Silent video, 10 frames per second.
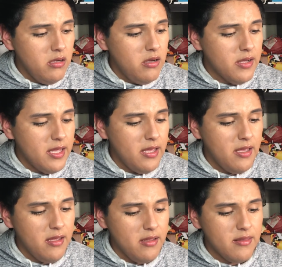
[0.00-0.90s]
Okay.
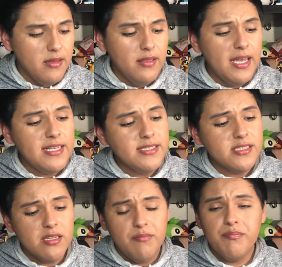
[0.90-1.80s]
The
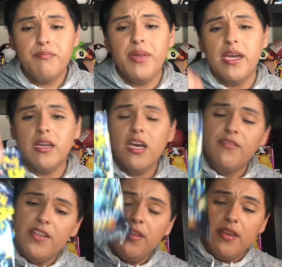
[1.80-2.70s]
last pack
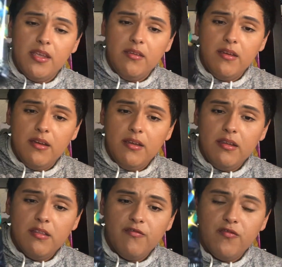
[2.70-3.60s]
of the night, you
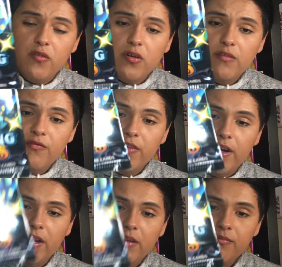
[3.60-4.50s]
guys, for
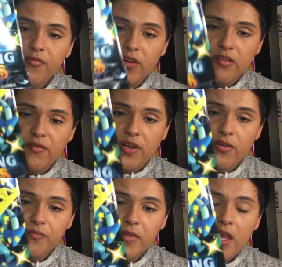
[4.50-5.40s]
Friday, for this
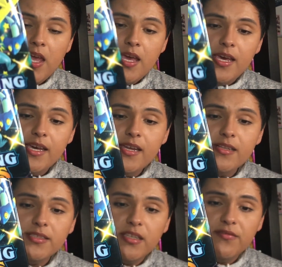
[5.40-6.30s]
video. It
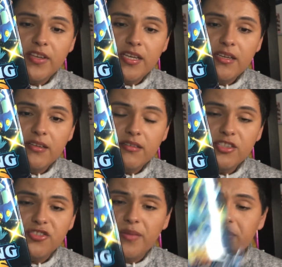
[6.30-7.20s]
is of a
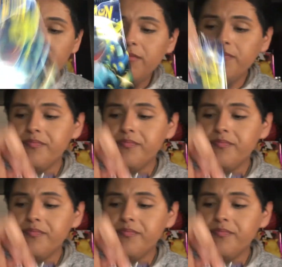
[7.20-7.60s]
Dreepy.